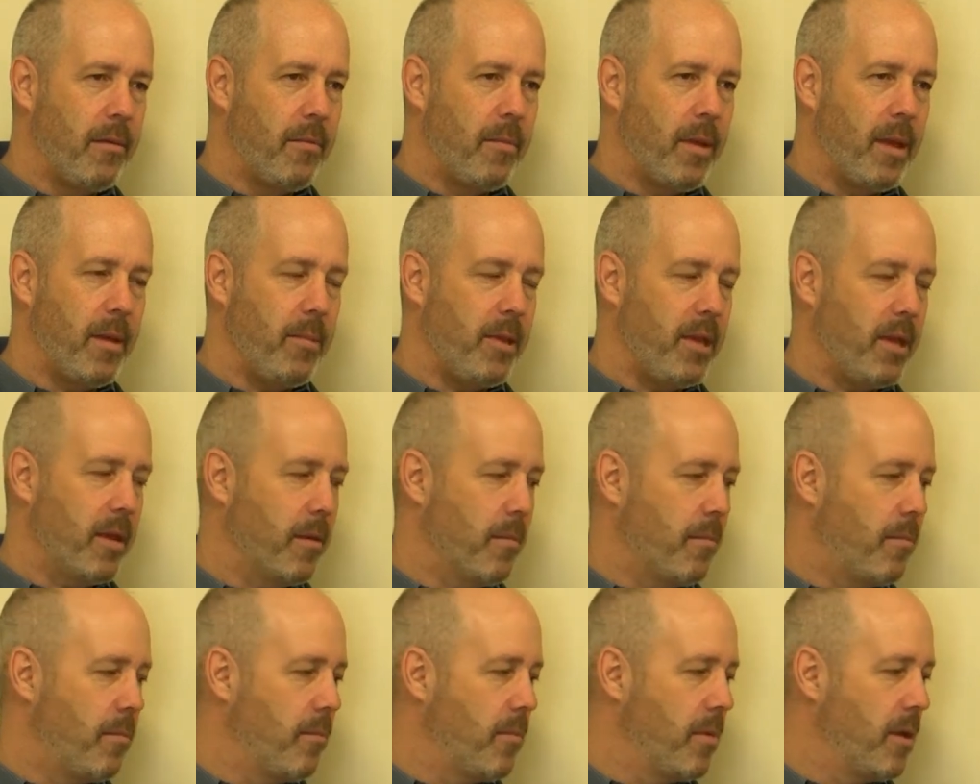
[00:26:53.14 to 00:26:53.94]
maybe
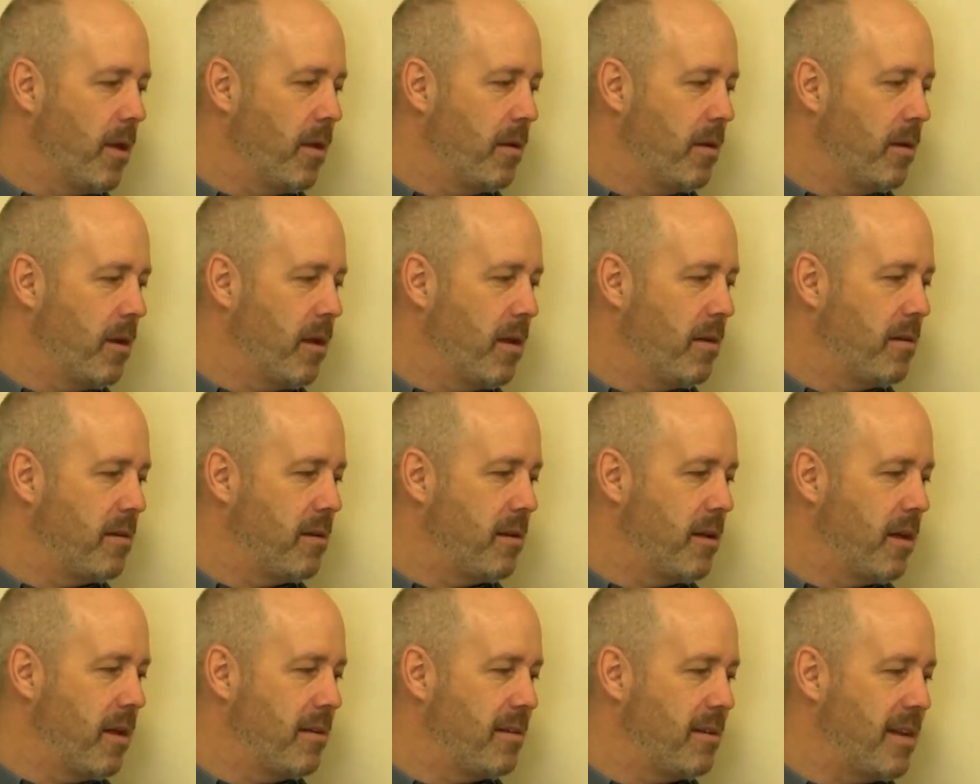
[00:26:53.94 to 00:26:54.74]
a, a,
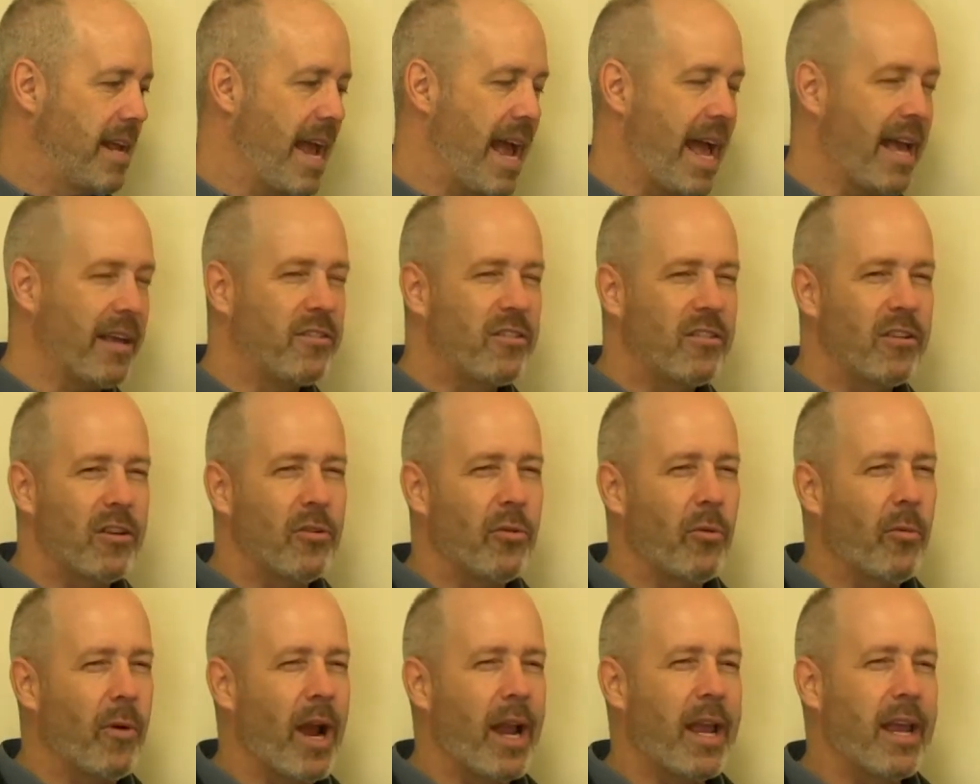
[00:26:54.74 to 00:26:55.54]
a,
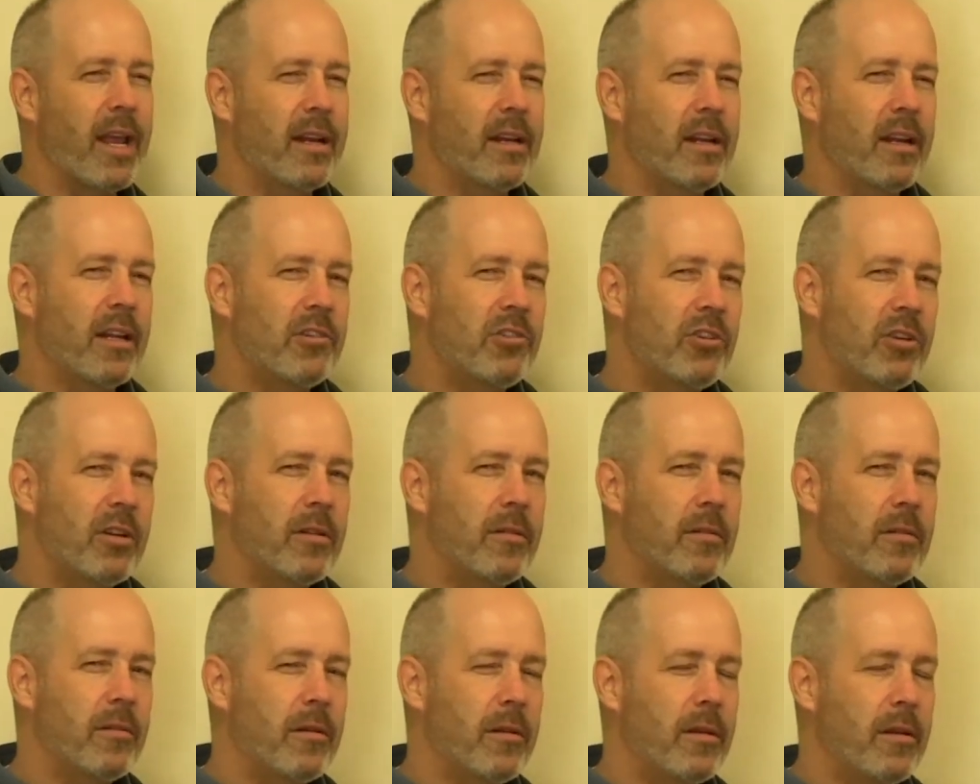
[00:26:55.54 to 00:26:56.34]
tacit
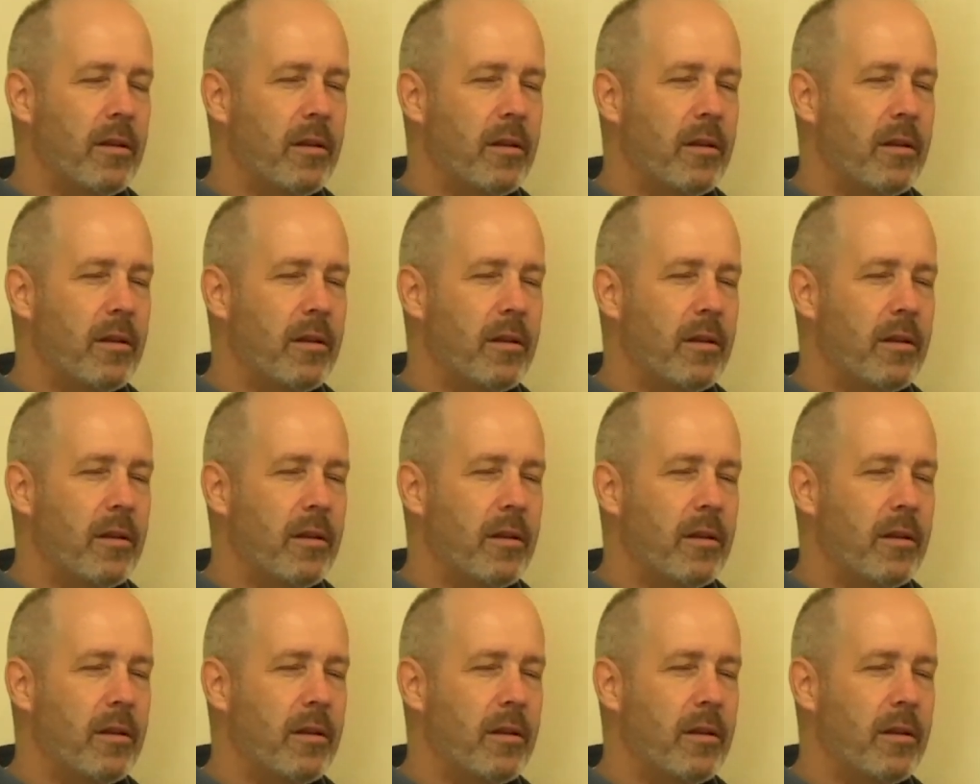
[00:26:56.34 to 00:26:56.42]
recognition